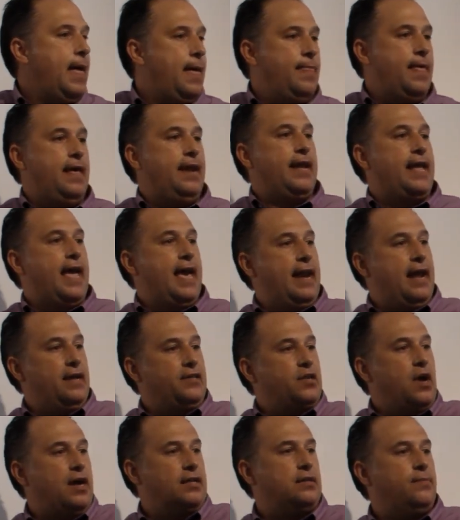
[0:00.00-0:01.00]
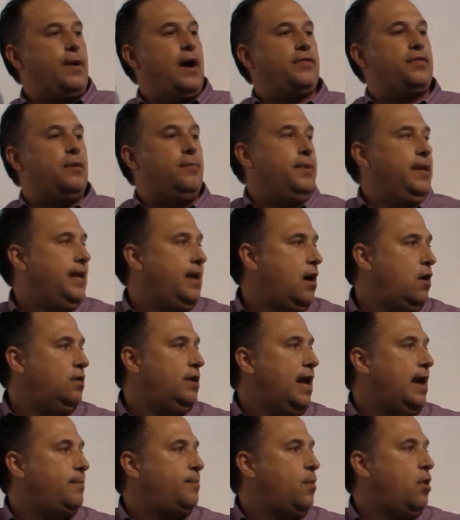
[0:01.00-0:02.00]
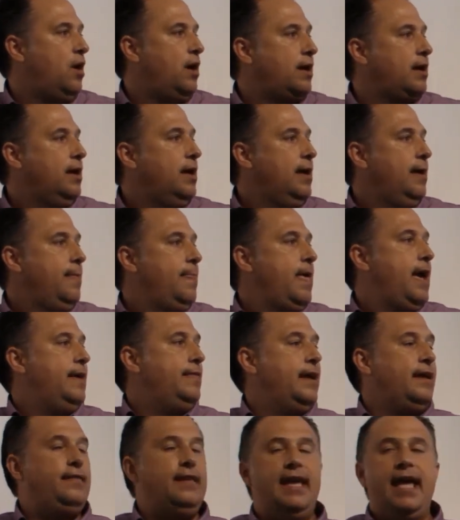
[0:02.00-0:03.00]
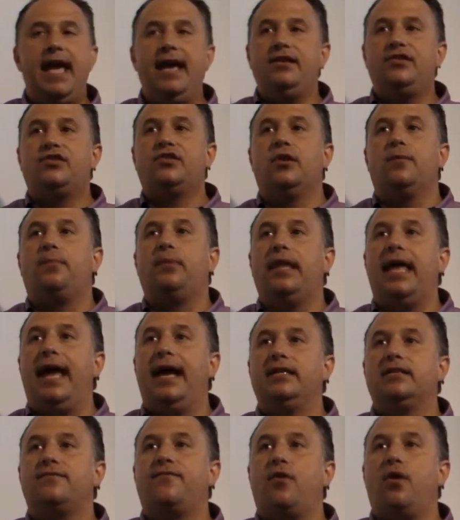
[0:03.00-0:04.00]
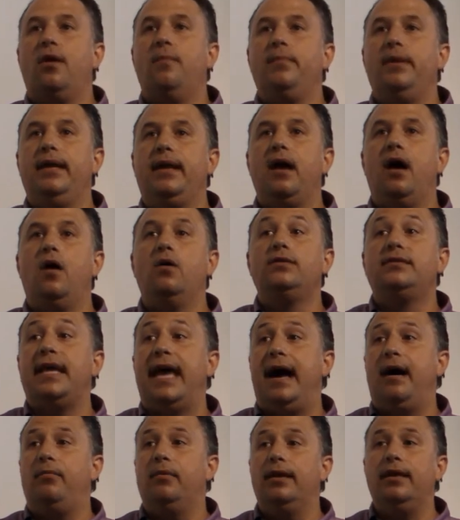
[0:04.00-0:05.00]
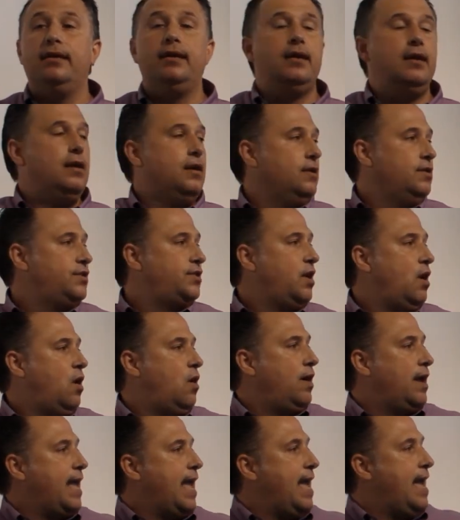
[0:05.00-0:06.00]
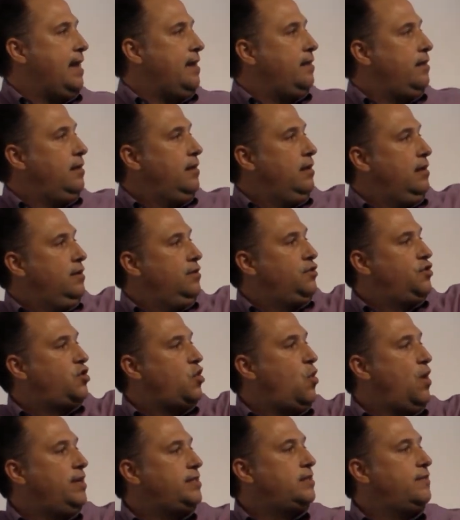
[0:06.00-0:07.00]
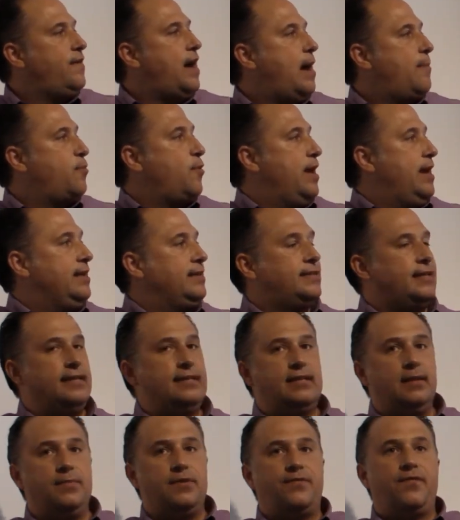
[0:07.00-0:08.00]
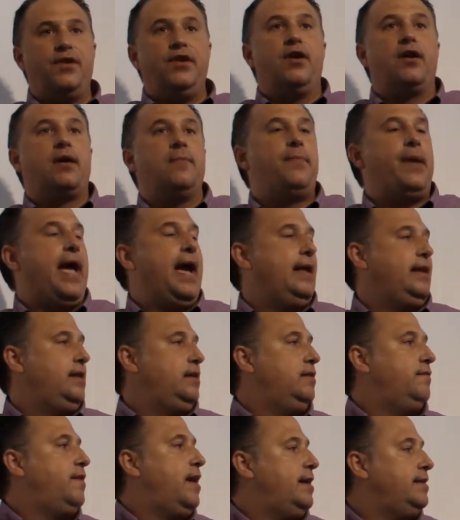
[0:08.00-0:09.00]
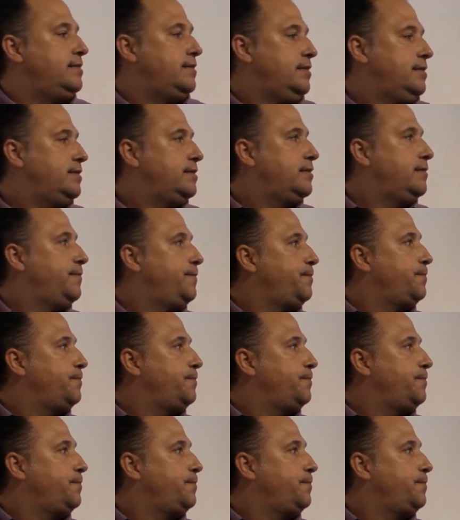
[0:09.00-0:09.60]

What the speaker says: And then again, I talked about the Migo netbook and then the Acer plans for a Migo tablet. So again, choice of operating systems for your companion devices.